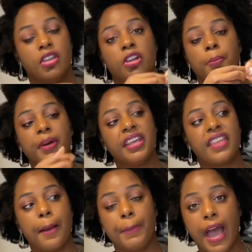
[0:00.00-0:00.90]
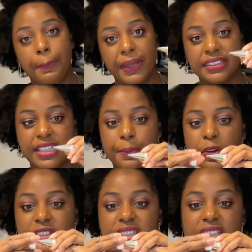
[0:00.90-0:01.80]
you're putting that piping tip
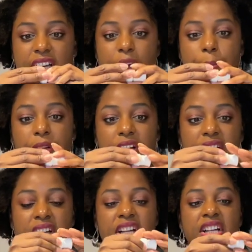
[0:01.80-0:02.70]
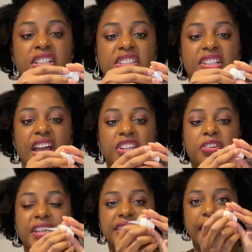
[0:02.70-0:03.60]
onto the coupler so that you
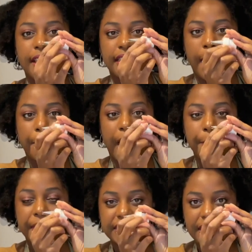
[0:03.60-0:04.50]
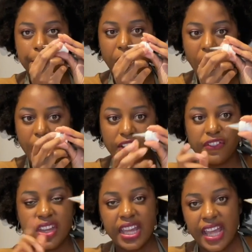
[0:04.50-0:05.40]
can take that piping tip off
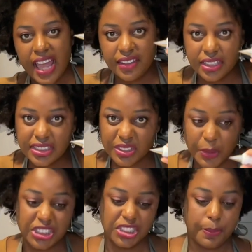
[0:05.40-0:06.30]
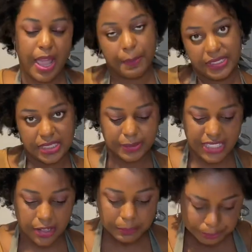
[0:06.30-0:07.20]
and then switch the piping tips
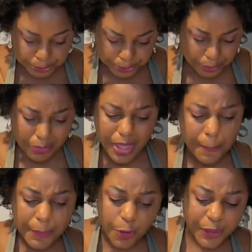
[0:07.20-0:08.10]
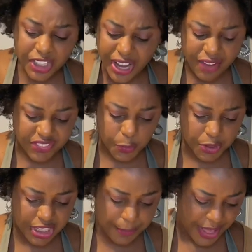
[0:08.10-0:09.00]
out. But we don't have to
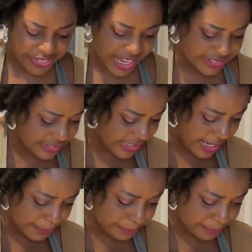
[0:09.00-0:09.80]
worry about that today.